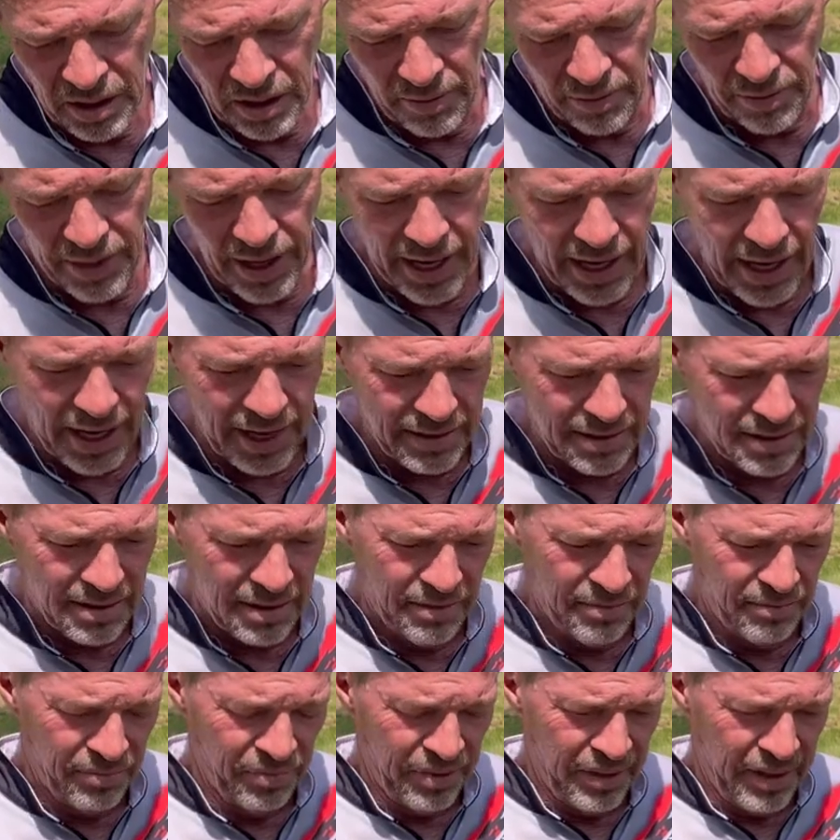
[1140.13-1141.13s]
that
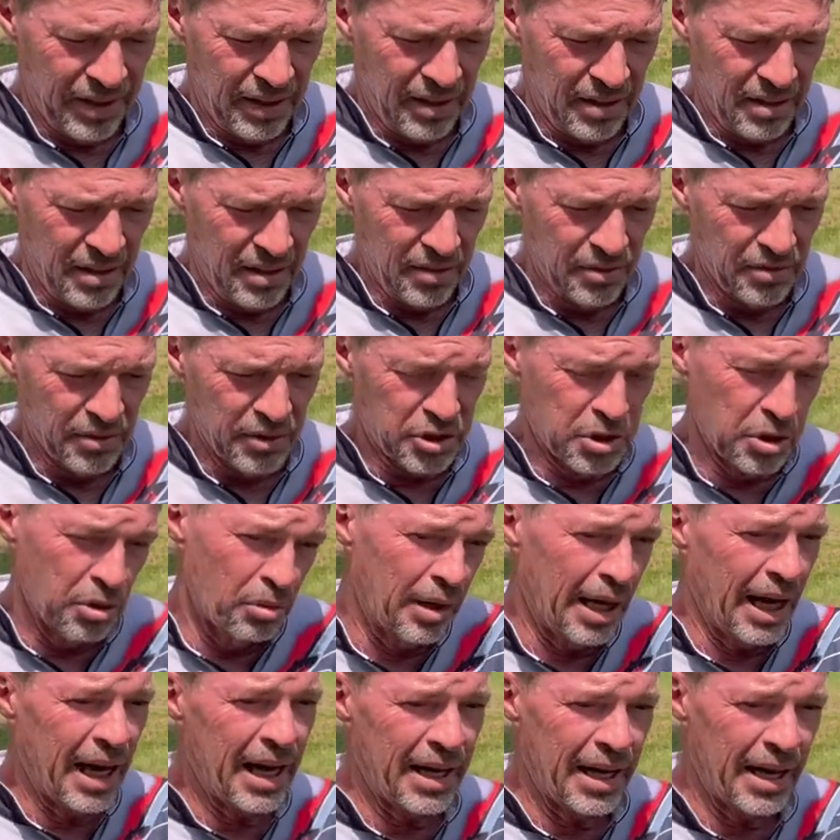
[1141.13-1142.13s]
the two
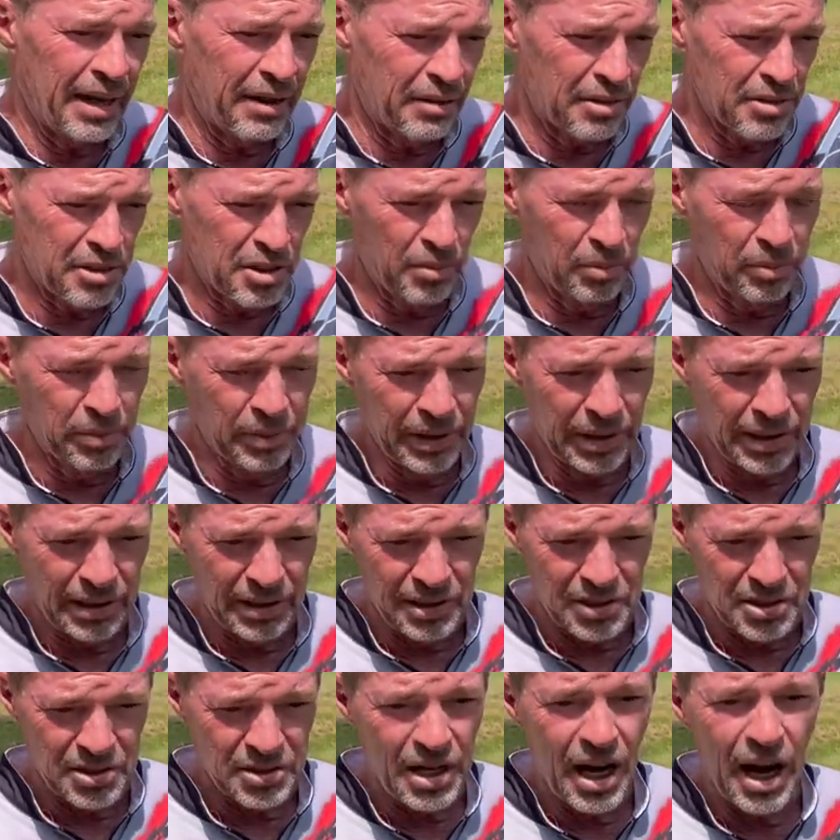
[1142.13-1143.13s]
light arrows completely
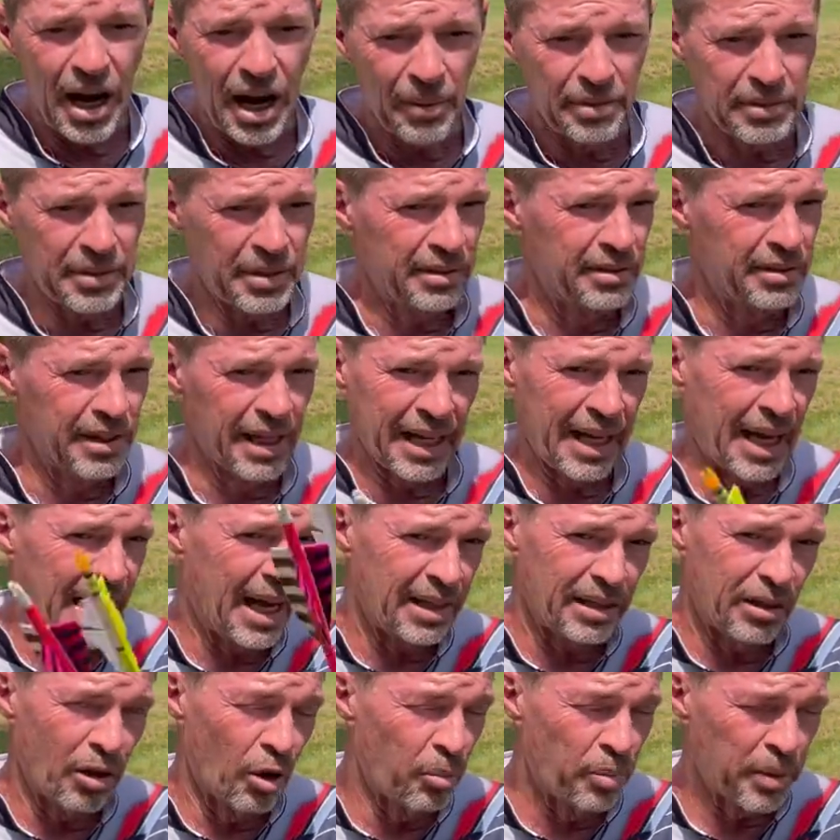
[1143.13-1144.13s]
stopped. They
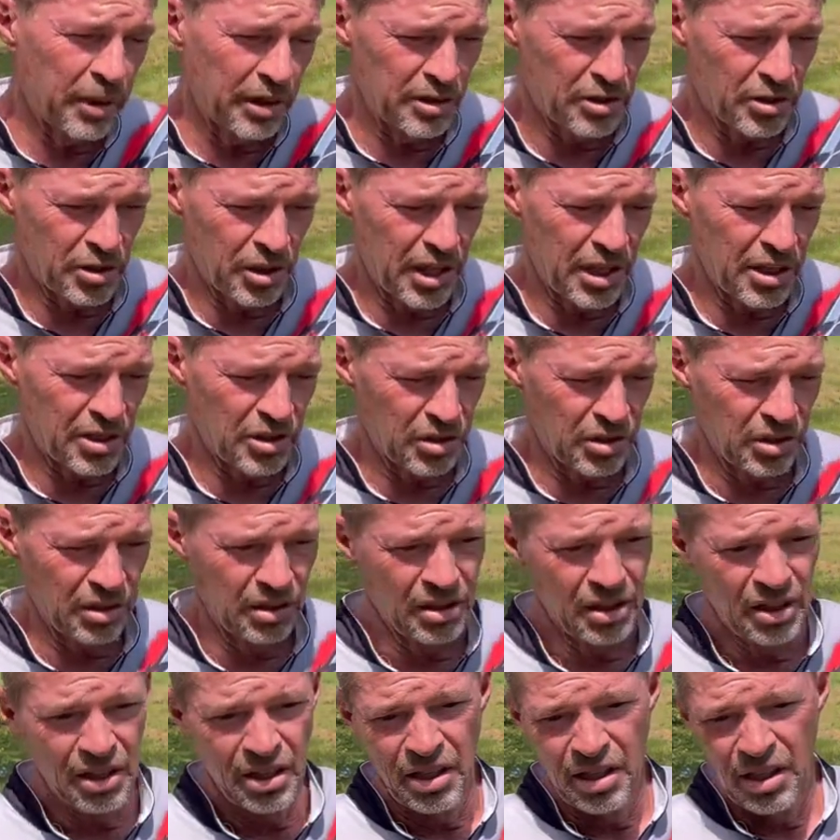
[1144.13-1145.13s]
got no penetration,
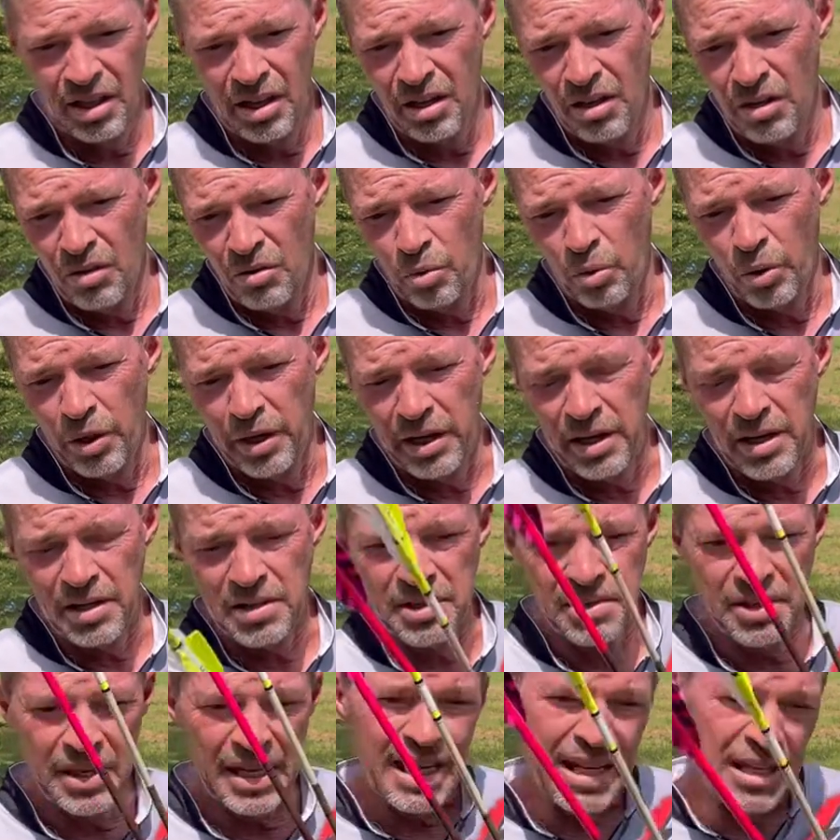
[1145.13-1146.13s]
whereas
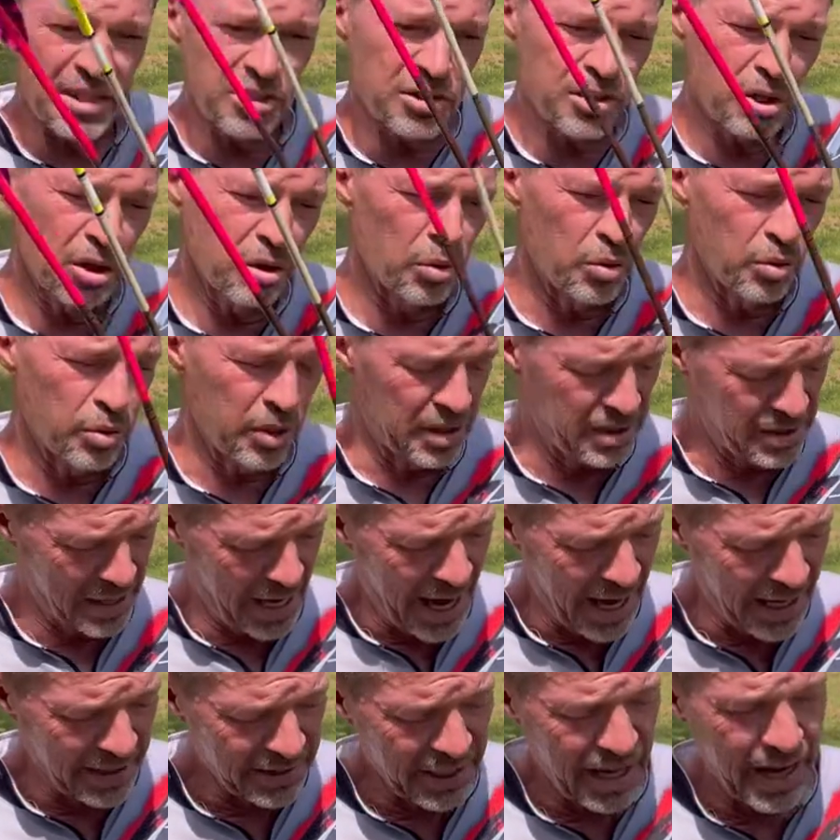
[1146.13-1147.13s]
these two
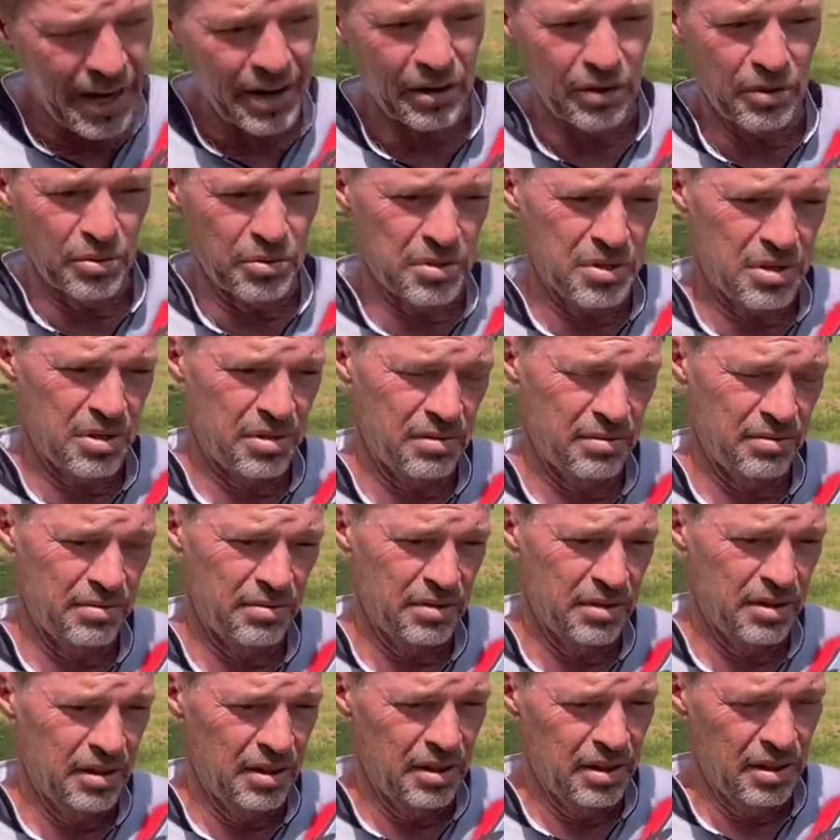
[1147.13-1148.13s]
exact arrows
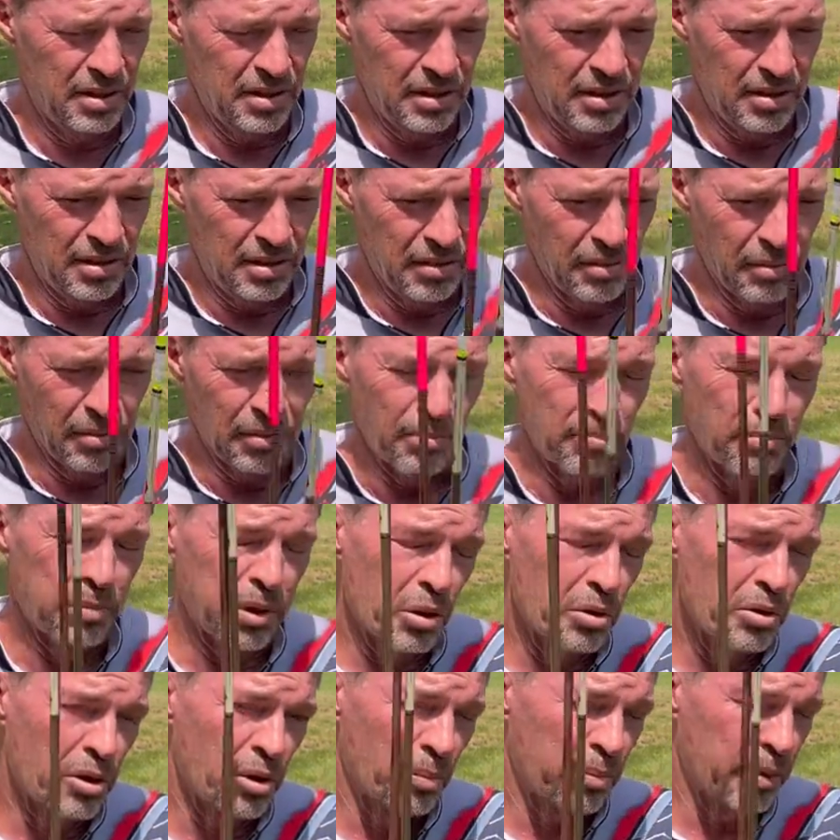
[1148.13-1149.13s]

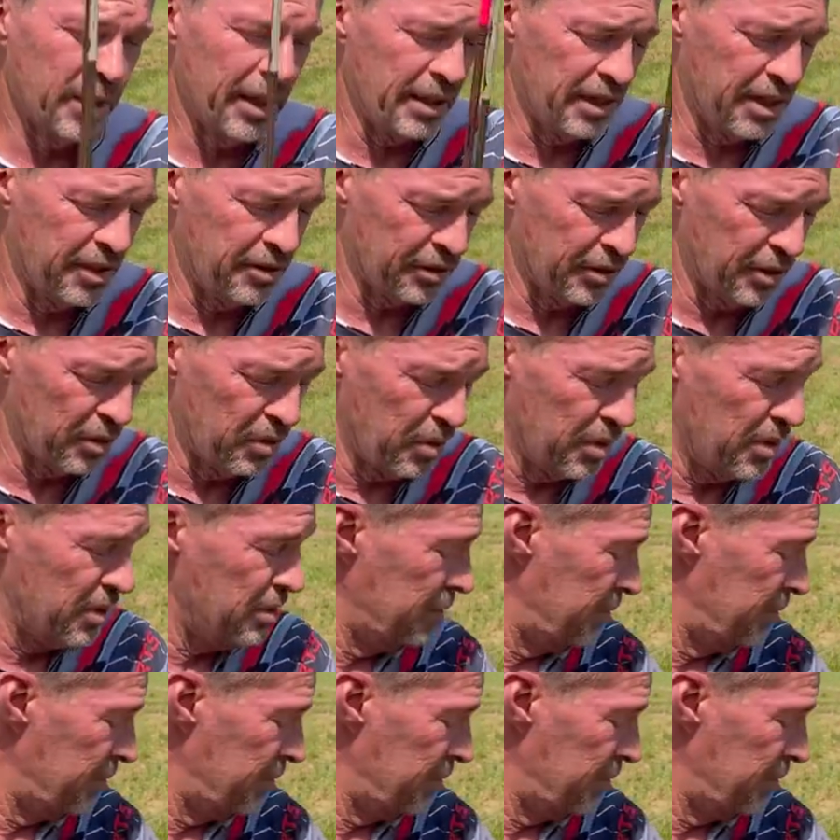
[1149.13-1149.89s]
blew completely through it.